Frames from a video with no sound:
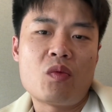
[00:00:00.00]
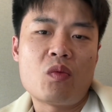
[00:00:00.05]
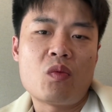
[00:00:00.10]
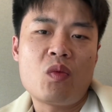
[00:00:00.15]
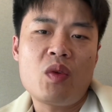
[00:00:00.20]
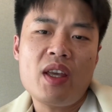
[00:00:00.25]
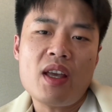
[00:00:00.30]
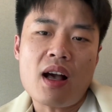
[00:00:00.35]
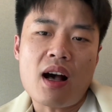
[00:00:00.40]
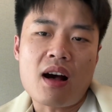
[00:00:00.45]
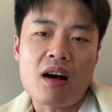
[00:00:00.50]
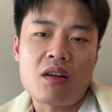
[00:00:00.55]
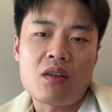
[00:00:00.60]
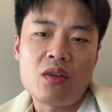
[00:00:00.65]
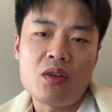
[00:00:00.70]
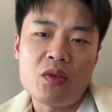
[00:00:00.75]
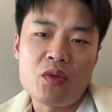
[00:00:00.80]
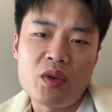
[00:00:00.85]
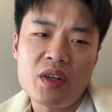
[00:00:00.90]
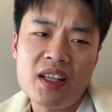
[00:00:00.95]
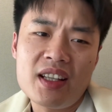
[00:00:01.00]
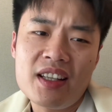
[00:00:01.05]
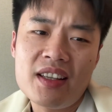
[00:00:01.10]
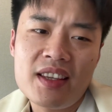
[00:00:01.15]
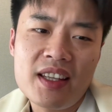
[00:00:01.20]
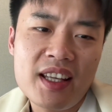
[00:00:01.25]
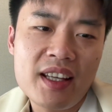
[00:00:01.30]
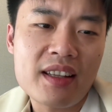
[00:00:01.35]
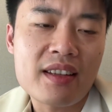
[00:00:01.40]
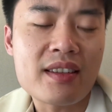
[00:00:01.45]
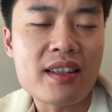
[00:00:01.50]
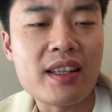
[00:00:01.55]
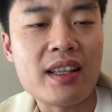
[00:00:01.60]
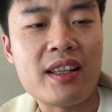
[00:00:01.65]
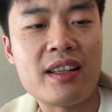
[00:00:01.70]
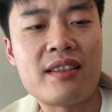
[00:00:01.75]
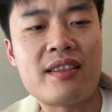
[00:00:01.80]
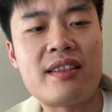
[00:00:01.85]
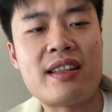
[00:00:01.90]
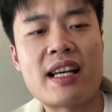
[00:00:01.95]
we are really need
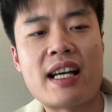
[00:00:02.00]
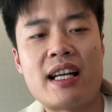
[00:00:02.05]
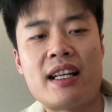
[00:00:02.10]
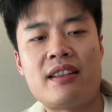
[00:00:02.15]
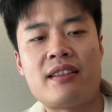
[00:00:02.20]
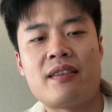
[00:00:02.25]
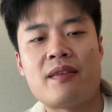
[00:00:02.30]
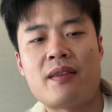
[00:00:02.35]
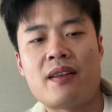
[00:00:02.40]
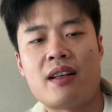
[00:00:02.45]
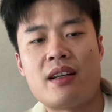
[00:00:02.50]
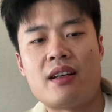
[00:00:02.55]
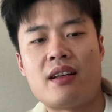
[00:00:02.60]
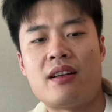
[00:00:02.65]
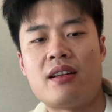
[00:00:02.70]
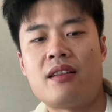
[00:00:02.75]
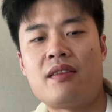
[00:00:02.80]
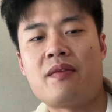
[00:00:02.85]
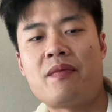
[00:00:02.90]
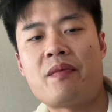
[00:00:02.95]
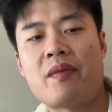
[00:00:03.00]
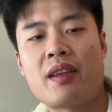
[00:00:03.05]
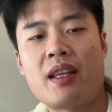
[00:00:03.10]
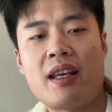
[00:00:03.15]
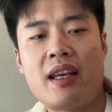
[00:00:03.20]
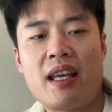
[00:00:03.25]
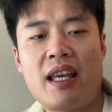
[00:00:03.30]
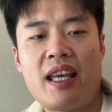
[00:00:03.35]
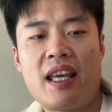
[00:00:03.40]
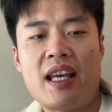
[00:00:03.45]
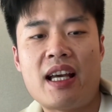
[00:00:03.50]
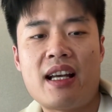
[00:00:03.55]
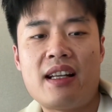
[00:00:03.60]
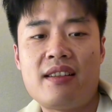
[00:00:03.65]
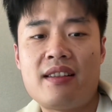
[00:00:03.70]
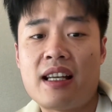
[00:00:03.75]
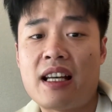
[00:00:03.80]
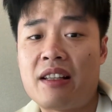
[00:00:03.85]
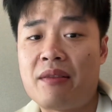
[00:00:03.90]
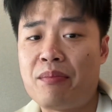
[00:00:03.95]
is that AI
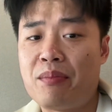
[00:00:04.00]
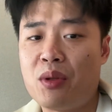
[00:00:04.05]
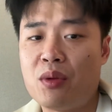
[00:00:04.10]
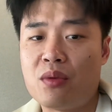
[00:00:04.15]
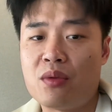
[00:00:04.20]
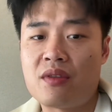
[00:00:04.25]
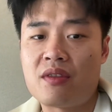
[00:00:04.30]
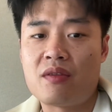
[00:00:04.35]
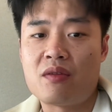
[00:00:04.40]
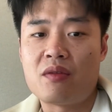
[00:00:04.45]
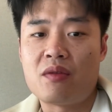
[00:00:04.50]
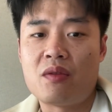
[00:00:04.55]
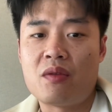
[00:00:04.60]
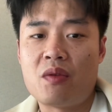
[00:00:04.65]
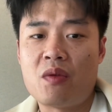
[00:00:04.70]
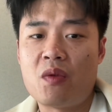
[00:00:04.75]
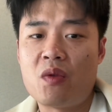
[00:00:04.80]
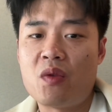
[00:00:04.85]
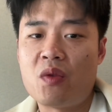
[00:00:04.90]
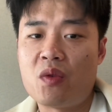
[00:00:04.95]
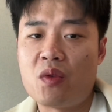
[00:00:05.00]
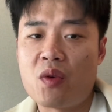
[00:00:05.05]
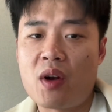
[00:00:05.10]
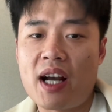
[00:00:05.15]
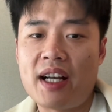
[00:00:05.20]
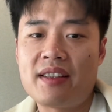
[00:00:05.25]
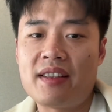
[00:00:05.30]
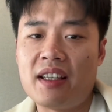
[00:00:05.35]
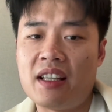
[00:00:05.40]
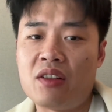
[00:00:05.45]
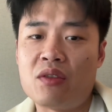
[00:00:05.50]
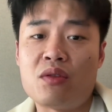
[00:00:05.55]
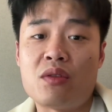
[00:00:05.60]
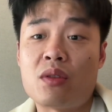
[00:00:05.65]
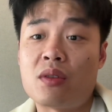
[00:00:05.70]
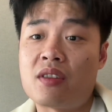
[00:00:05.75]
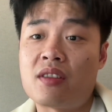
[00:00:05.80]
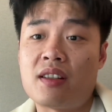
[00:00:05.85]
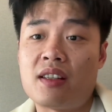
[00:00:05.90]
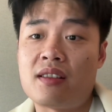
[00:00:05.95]
that builds right into
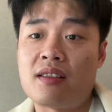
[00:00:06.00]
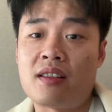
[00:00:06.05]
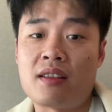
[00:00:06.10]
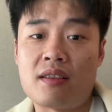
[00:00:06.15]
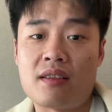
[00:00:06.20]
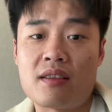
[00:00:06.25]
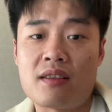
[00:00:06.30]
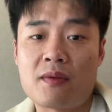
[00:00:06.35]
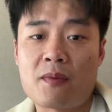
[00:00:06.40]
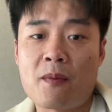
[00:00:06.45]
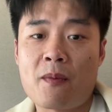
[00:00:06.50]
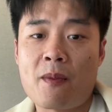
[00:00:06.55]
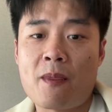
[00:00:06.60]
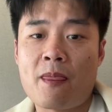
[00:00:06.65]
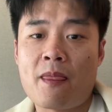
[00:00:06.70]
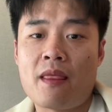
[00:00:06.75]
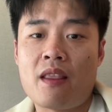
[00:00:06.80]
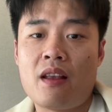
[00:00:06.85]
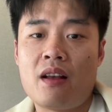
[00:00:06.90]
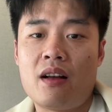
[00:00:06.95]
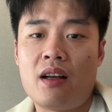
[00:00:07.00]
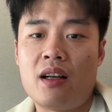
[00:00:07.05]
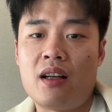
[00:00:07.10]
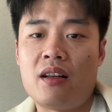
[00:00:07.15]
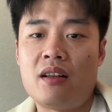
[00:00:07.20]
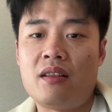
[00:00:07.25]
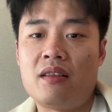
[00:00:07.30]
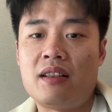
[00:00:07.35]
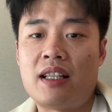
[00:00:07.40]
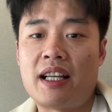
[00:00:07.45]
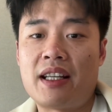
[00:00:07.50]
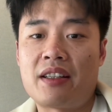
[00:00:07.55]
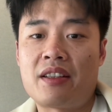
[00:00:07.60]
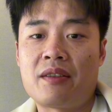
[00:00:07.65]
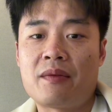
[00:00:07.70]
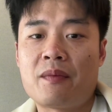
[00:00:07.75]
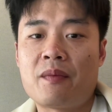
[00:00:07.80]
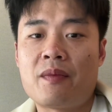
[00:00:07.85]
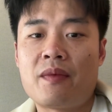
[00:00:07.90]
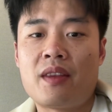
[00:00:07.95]
those systems. Like
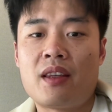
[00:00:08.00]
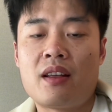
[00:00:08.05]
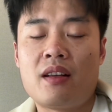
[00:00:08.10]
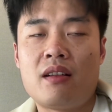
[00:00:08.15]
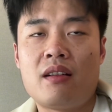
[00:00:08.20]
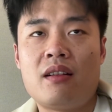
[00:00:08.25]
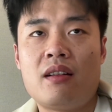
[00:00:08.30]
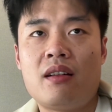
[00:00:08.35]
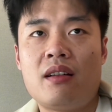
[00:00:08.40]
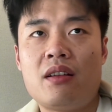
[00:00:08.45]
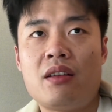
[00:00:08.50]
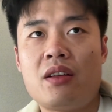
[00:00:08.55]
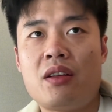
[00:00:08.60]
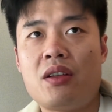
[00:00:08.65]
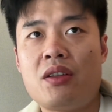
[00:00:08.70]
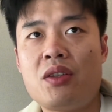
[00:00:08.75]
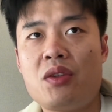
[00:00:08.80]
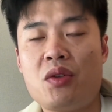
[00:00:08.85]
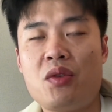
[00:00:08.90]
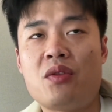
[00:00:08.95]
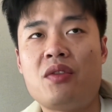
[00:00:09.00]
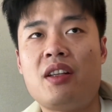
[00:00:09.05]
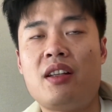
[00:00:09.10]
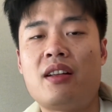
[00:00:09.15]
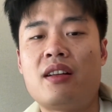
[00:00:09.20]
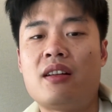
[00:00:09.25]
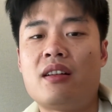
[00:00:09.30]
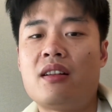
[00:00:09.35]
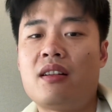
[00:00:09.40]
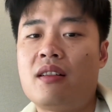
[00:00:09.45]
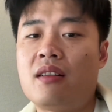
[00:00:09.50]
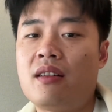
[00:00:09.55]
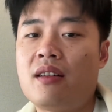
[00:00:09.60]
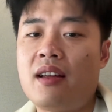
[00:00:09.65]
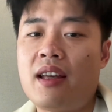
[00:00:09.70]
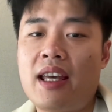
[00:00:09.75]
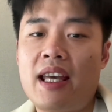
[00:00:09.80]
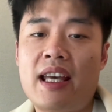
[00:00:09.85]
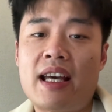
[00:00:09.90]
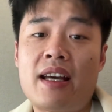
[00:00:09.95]
you need a
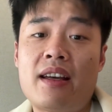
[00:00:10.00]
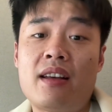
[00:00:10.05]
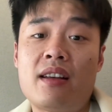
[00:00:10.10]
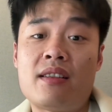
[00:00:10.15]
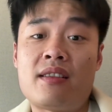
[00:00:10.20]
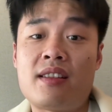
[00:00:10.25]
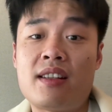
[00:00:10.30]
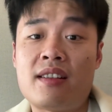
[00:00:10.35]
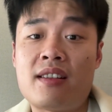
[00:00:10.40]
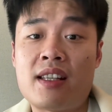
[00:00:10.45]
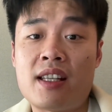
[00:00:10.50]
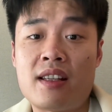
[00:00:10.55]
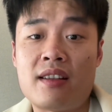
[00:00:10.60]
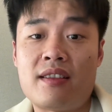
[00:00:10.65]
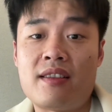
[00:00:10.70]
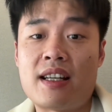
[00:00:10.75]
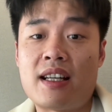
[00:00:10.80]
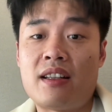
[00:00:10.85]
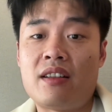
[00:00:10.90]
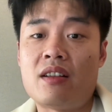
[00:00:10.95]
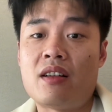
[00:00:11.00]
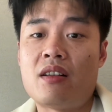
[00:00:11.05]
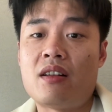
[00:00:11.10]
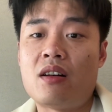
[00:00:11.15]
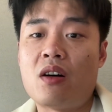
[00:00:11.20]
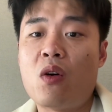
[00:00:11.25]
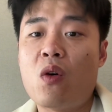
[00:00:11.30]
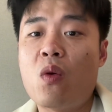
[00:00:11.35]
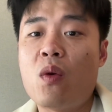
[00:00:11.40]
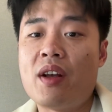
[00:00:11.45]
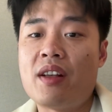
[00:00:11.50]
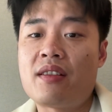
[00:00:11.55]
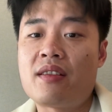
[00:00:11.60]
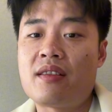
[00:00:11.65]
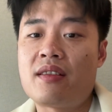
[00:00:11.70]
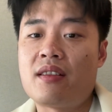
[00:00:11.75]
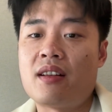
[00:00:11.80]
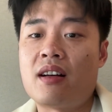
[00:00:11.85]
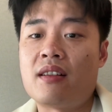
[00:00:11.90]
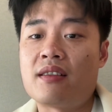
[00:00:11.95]
AI assistant that
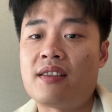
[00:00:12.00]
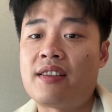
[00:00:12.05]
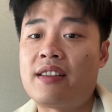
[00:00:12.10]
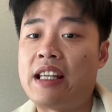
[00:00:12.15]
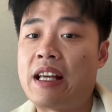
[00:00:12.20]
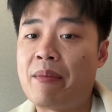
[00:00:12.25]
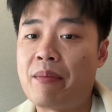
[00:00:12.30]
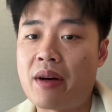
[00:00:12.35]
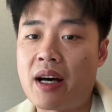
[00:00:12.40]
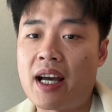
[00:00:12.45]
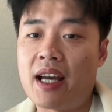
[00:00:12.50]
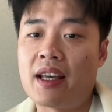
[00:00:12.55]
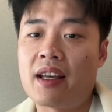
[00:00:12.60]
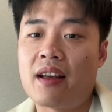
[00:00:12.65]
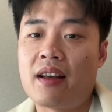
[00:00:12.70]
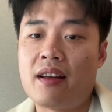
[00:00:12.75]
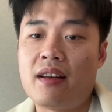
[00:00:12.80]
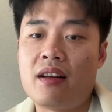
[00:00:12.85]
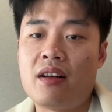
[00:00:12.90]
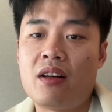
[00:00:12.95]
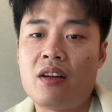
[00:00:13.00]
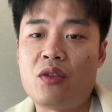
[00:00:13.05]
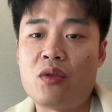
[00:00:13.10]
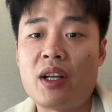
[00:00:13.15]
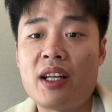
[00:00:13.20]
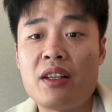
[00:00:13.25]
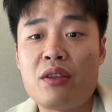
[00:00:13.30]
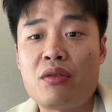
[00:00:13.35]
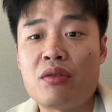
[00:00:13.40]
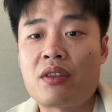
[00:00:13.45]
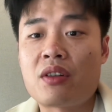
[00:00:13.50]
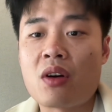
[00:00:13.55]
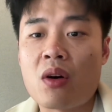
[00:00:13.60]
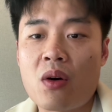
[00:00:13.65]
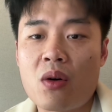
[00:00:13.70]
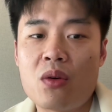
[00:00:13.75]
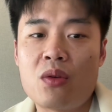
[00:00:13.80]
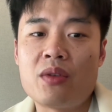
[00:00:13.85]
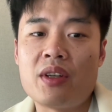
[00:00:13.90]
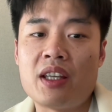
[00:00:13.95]
always on standby, ready to
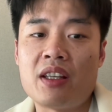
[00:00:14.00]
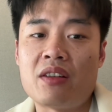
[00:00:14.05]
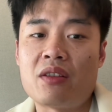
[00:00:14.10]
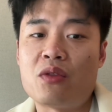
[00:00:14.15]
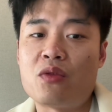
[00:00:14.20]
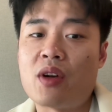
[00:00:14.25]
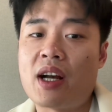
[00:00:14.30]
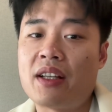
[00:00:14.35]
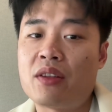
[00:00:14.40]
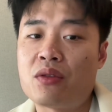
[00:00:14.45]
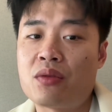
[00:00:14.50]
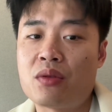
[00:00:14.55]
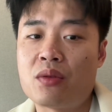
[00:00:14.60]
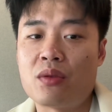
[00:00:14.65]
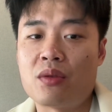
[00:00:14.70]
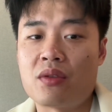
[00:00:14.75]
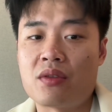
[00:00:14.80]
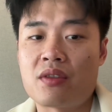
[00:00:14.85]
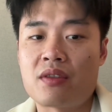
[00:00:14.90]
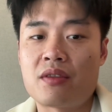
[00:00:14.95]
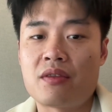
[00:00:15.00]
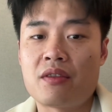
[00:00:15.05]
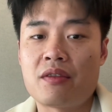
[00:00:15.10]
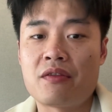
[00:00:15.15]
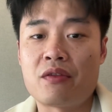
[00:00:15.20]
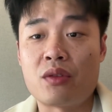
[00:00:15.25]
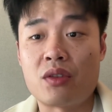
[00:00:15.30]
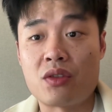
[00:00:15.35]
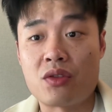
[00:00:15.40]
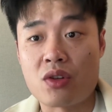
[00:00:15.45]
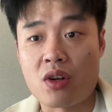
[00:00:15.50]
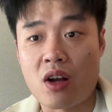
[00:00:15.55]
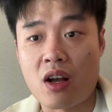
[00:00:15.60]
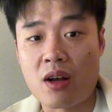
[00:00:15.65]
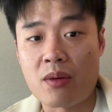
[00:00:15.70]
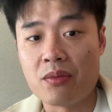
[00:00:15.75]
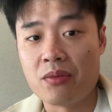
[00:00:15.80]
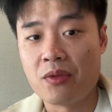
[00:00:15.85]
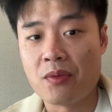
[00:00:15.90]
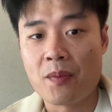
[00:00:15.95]
call in right tools for the
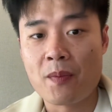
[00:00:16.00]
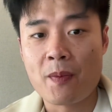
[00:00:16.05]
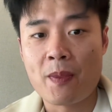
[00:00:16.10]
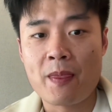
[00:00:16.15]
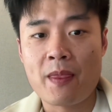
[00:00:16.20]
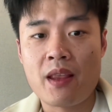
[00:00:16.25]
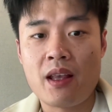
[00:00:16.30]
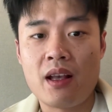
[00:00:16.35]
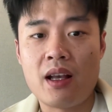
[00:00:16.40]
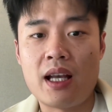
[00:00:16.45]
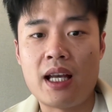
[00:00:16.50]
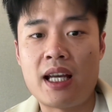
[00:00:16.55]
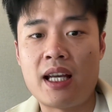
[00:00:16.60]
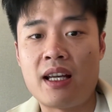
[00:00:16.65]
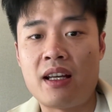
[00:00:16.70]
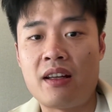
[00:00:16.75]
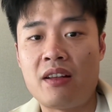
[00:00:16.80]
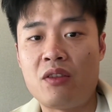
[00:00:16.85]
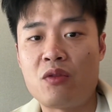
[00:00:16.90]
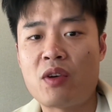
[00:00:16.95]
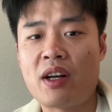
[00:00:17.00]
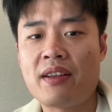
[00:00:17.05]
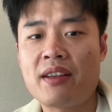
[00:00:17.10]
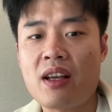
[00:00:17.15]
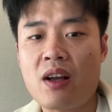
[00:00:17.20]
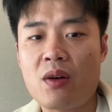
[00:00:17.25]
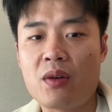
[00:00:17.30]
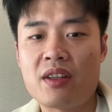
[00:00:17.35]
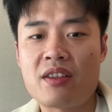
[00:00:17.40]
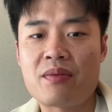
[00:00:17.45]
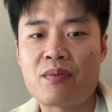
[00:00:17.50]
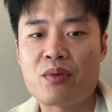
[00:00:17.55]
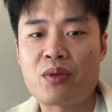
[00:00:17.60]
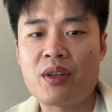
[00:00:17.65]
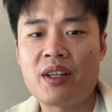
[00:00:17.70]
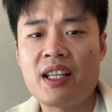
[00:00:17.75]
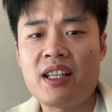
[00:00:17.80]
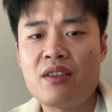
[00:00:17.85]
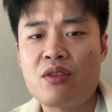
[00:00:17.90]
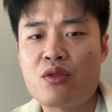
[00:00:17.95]
job. And right now, it's
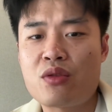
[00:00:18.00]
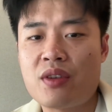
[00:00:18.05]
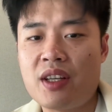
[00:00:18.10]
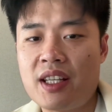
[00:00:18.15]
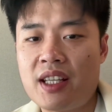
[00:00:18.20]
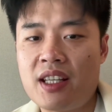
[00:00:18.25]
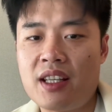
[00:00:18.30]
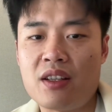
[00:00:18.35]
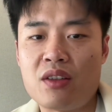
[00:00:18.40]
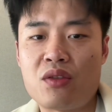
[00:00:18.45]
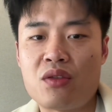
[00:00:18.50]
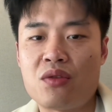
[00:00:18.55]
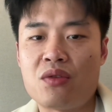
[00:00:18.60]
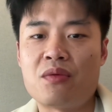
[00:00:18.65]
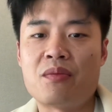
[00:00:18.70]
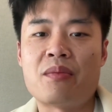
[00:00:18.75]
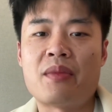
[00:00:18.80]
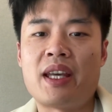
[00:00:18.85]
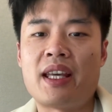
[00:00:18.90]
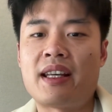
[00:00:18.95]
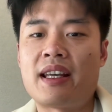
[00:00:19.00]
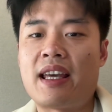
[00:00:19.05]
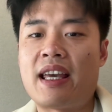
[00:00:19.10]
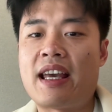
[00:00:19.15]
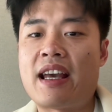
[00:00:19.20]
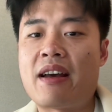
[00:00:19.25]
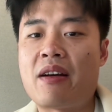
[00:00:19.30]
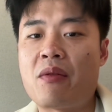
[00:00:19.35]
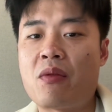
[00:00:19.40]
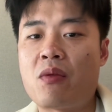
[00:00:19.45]
pretty tricky to make AI